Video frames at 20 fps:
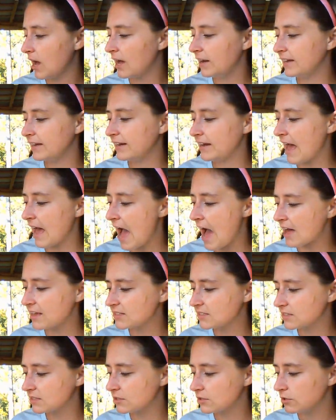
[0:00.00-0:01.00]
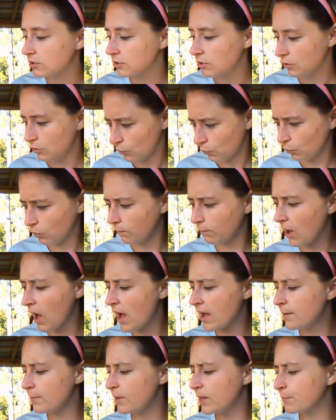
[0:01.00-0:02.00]
Anita asked. We'll
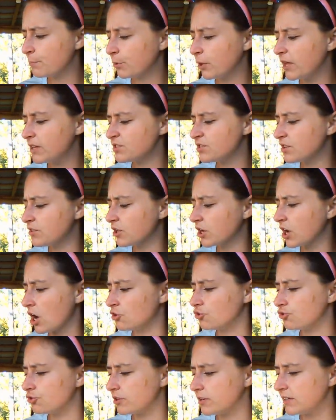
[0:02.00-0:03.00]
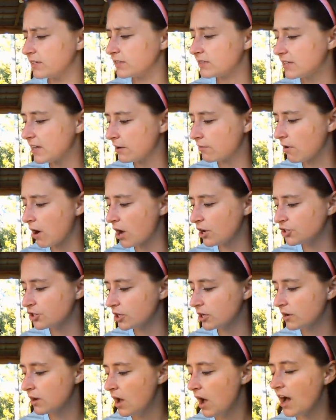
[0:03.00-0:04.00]
buy a big place country, said
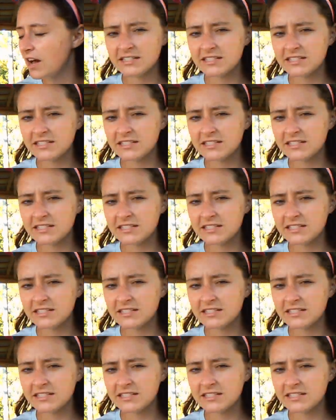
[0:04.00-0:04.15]
Roger.